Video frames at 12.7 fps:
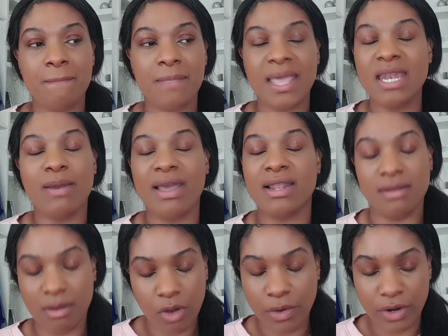Anyway,
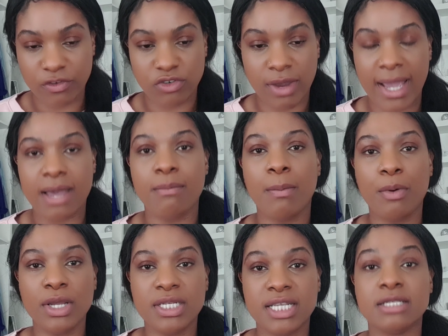I'm going off track. My
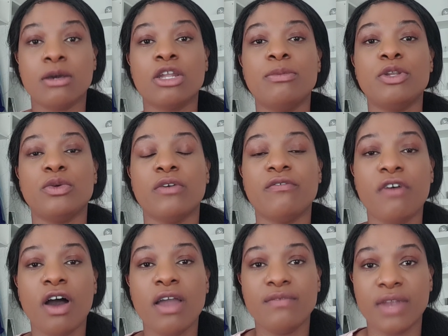point is I'm going to be doing a
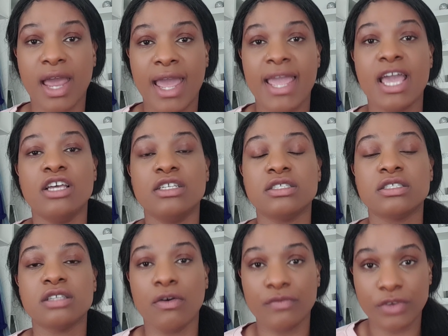5-day
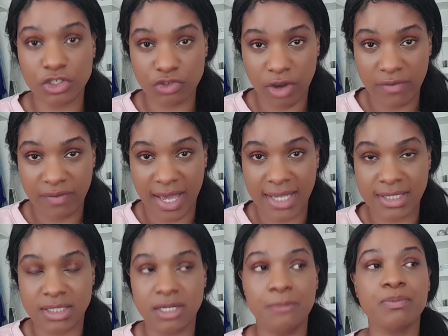soft dry
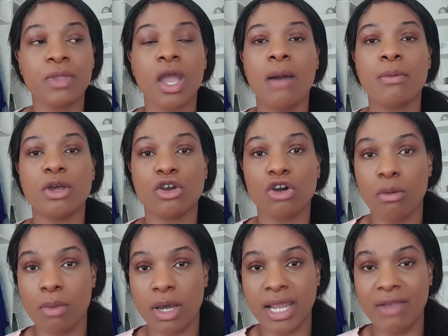fast. I'm going to
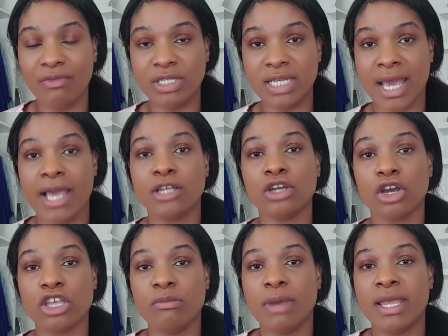come on every day and
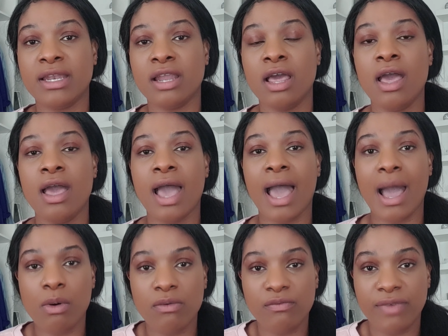document
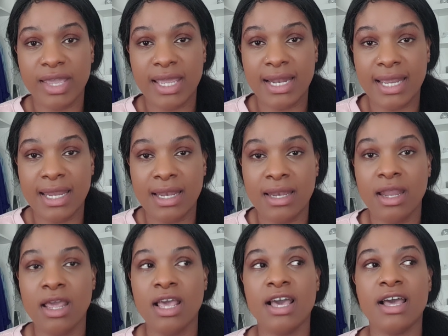how I'm feeling,
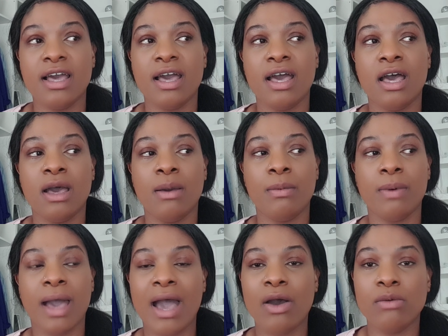
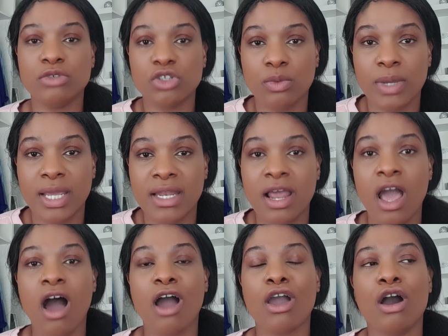how I'm doing.
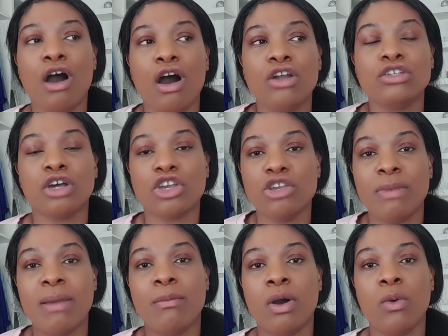I can't
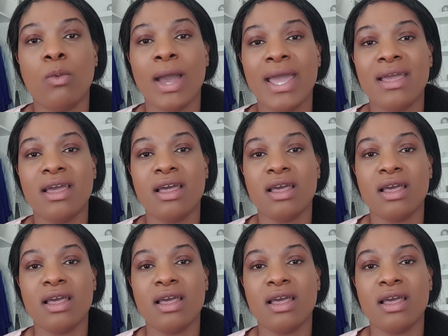document my weight.